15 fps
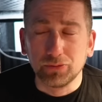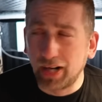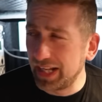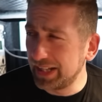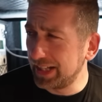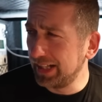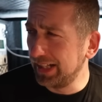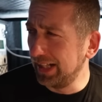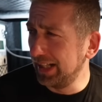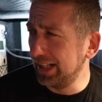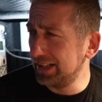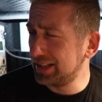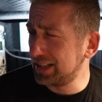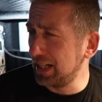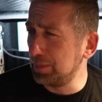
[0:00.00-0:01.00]
Right then,
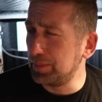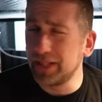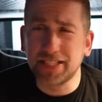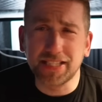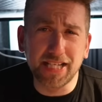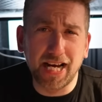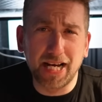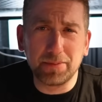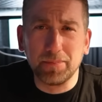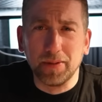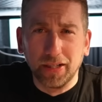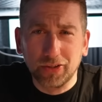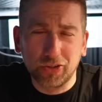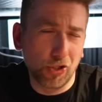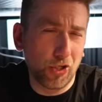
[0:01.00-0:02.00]
it's sleepy's time,
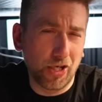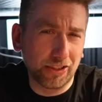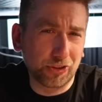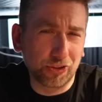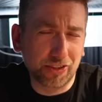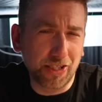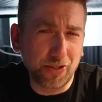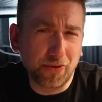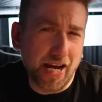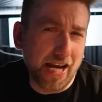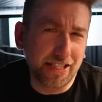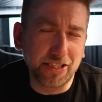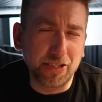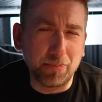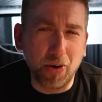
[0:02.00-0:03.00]
so I shall see you
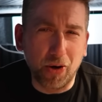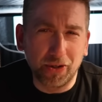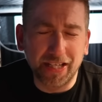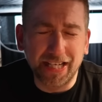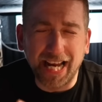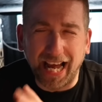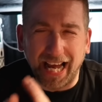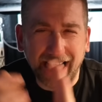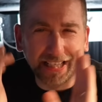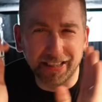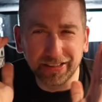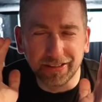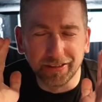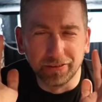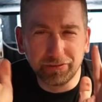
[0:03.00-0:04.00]
guys in the morning
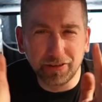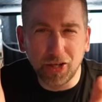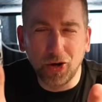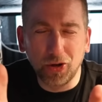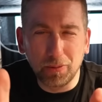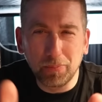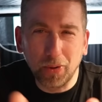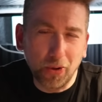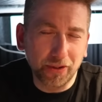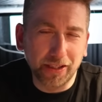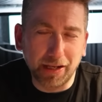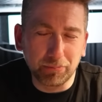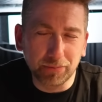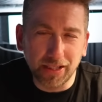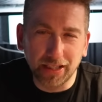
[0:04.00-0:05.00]
and for the all-important
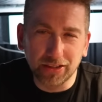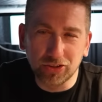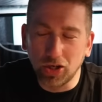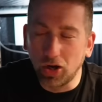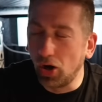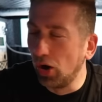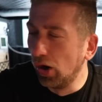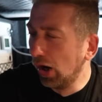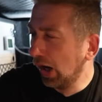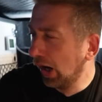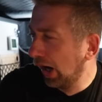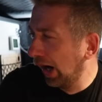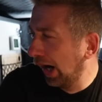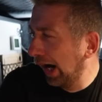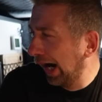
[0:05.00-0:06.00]
campsite tour.
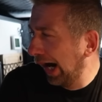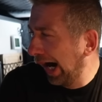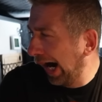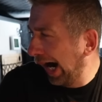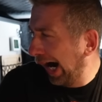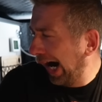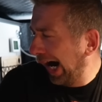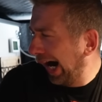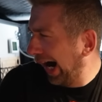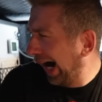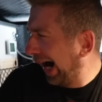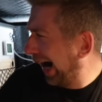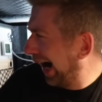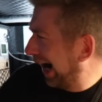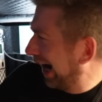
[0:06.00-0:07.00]

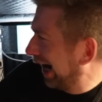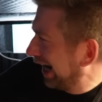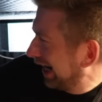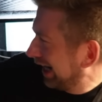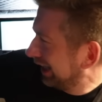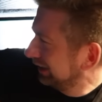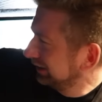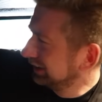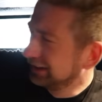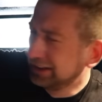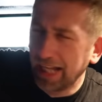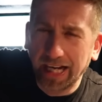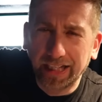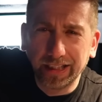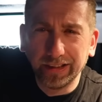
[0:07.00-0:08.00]
Ugh,
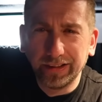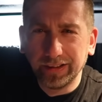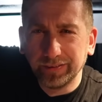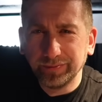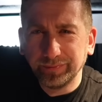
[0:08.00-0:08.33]
knackered.